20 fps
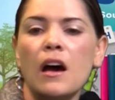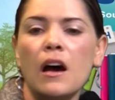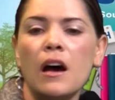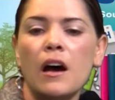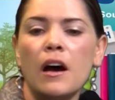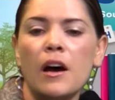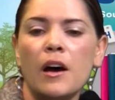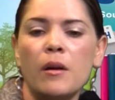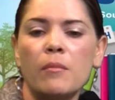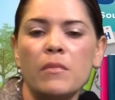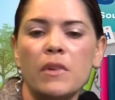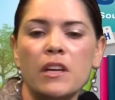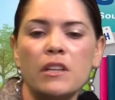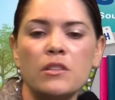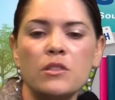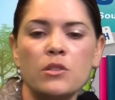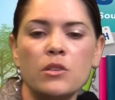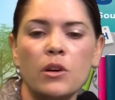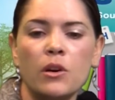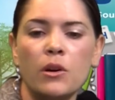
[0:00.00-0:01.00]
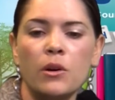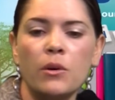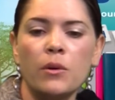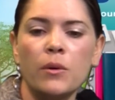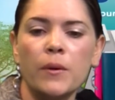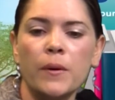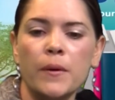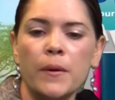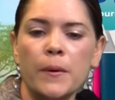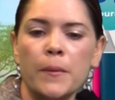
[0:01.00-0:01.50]
Um, and
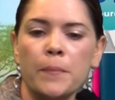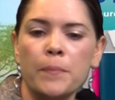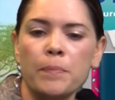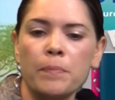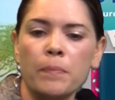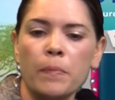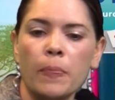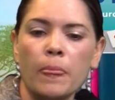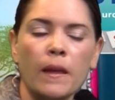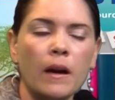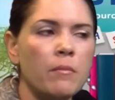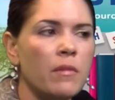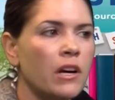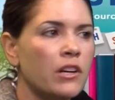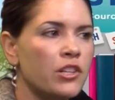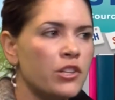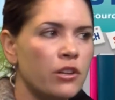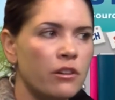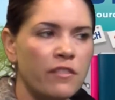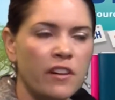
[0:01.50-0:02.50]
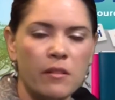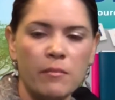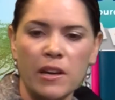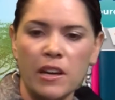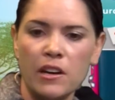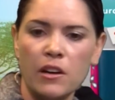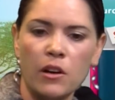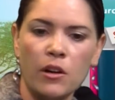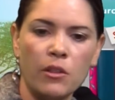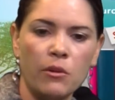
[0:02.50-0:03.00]
so... I'm not sure if I
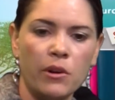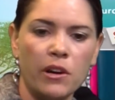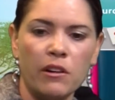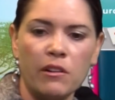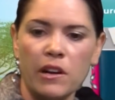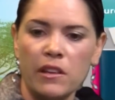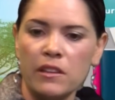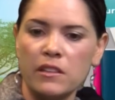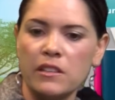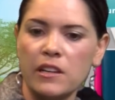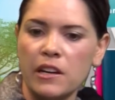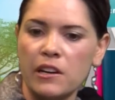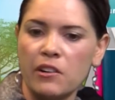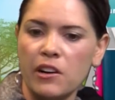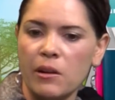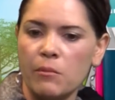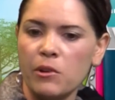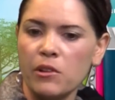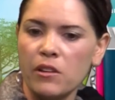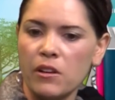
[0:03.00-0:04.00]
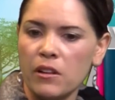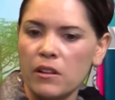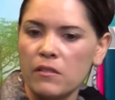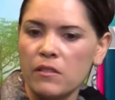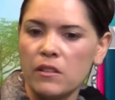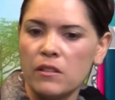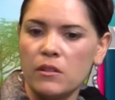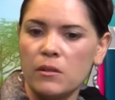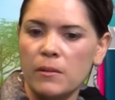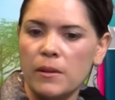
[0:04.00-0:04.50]
made it all the way around the diagram with all
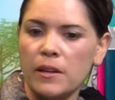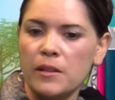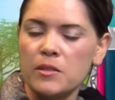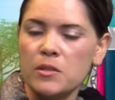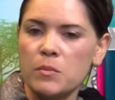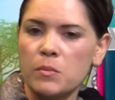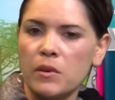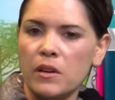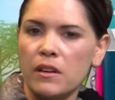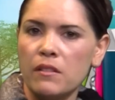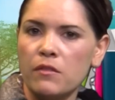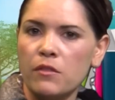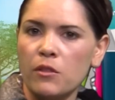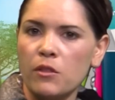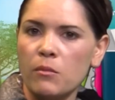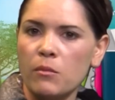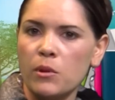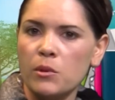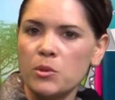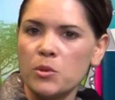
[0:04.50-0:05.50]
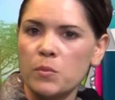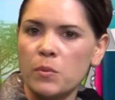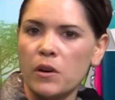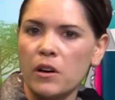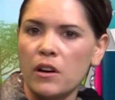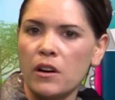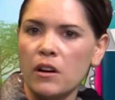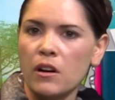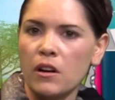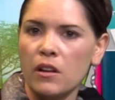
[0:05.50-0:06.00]
of the domains, but for the most
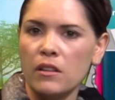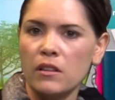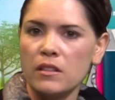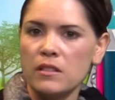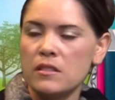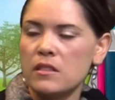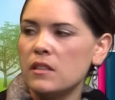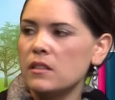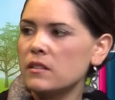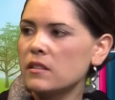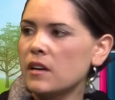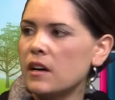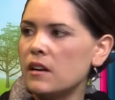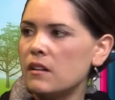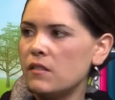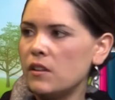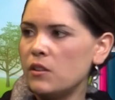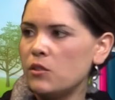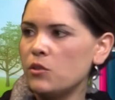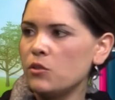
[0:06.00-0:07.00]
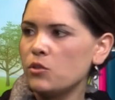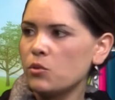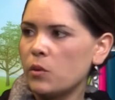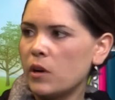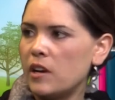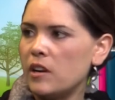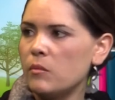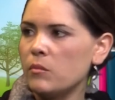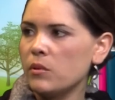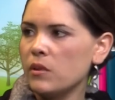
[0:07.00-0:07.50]
part, all these things kind of
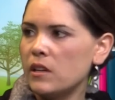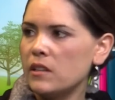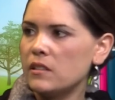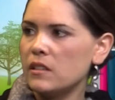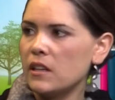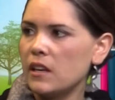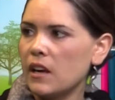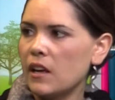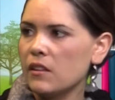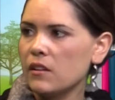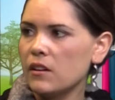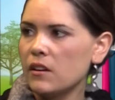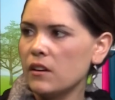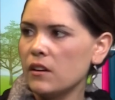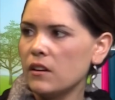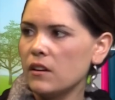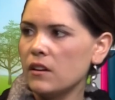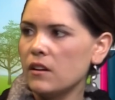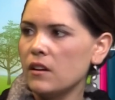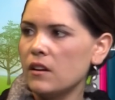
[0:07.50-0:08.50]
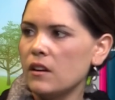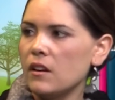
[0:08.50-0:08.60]
intertwine and play together. The